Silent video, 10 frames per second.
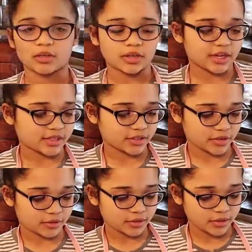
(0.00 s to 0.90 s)
Okay,
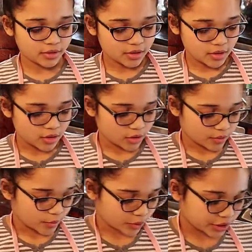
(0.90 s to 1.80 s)
so
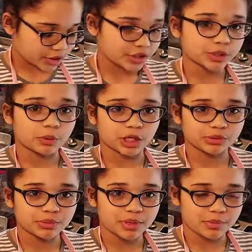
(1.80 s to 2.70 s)
we're going to use
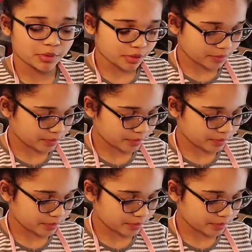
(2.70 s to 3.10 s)
parchment paper.